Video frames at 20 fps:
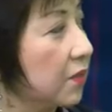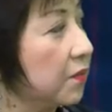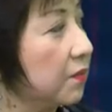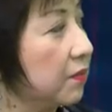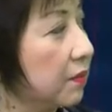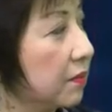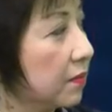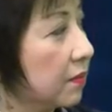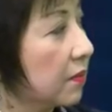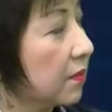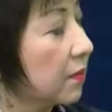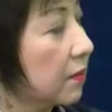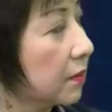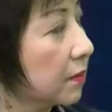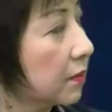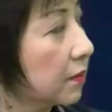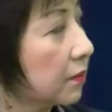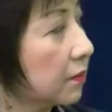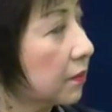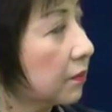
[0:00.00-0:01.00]

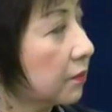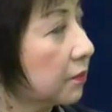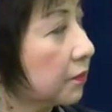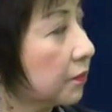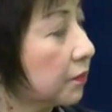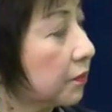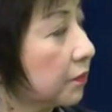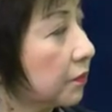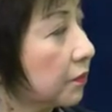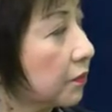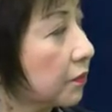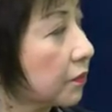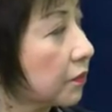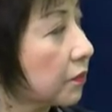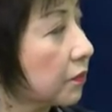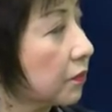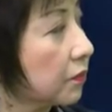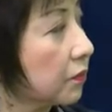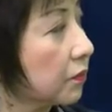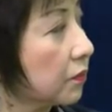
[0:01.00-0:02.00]

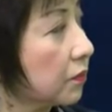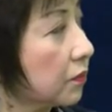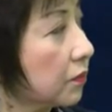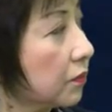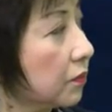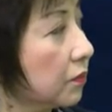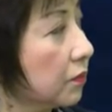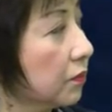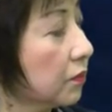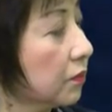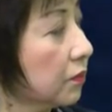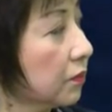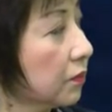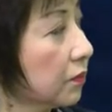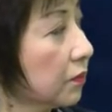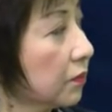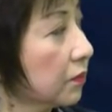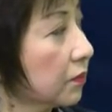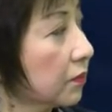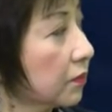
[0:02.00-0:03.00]

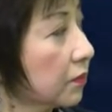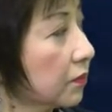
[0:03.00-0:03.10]
(not speaking)